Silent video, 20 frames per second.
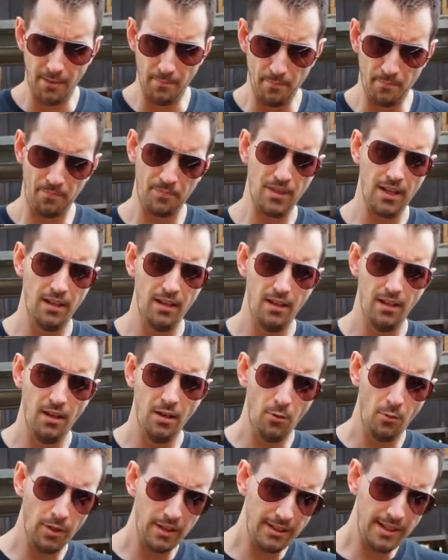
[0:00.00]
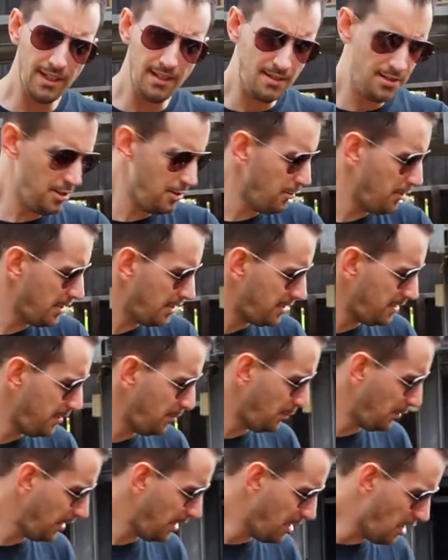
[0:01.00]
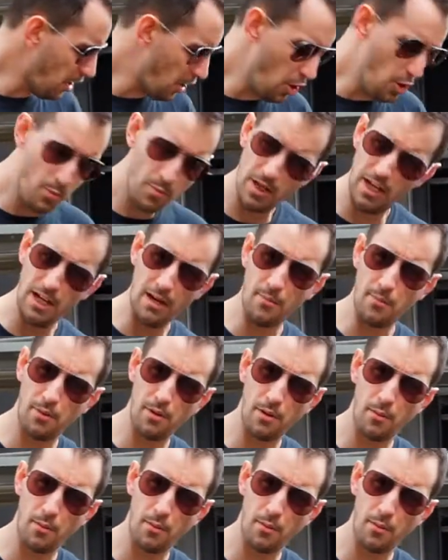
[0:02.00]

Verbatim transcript: What they do is simply open up